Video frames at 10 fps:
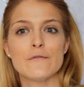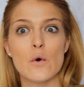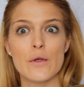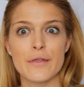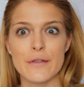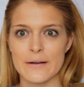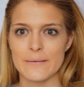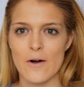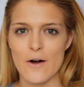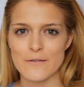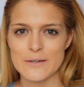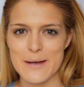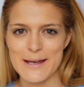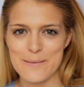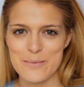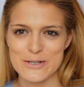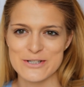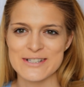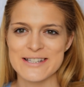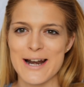fourth thing after makeup
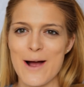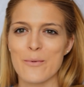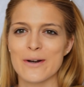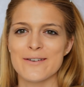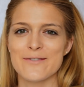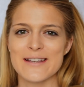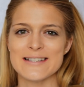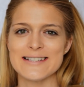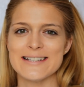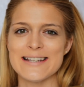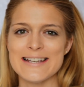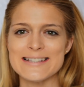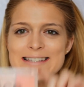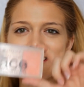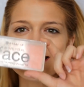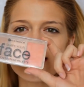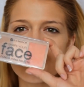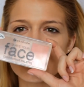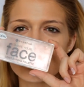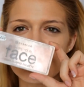brushes that I would invest in is this
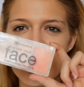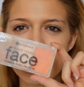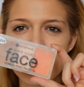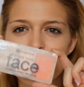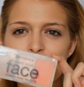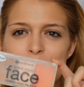Shape Your